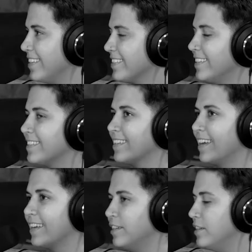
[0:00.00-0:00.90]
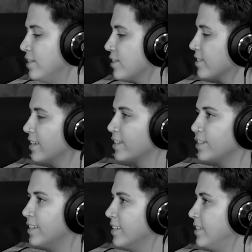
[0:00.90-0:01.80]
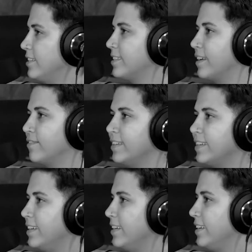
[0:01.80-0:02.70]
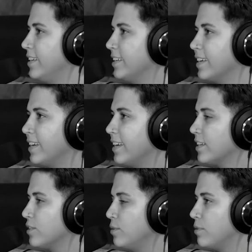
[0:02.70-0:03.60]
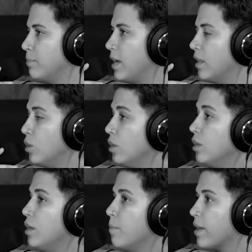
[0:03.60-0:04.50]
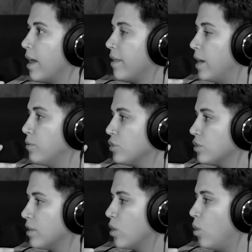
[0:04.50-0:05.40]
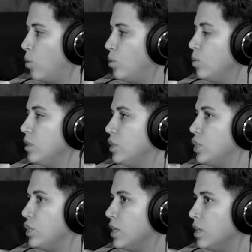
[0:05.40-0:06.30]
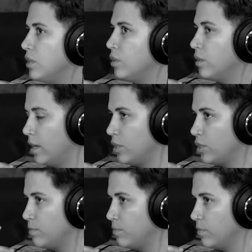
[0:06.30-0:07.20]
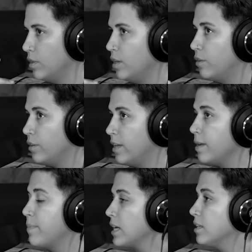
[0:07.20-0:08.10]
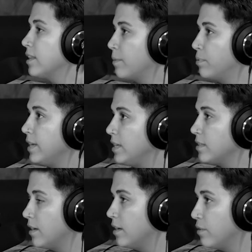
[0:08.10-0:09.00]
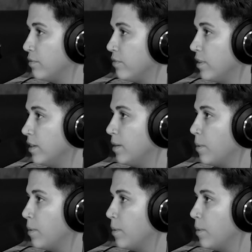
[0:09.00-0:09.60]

is, and it's like just like chilling 70, like super mellow. And I was just like, holy shit, dude! Like just getting back to that place of